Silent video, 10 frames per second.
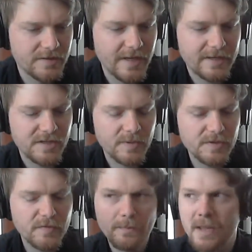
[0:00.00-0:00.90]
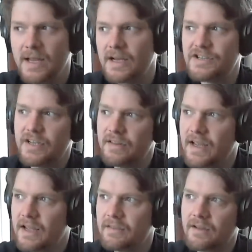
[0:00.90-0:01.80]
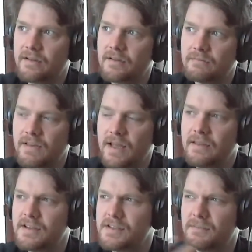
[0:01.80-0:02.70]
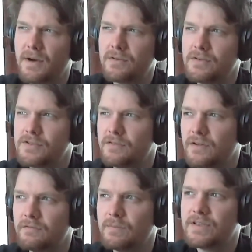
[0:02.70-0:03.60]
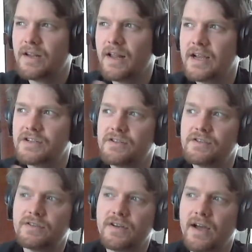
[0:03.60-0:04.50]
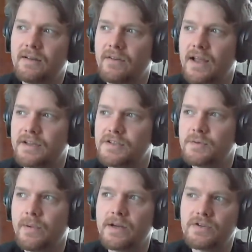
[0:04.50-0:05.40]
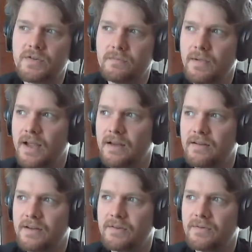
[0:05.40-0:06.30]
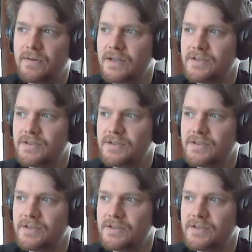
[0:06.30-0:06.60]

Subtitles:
standards? Because for me, I see the ethics and morals of particular actions on kind of like a spectrum, and I don't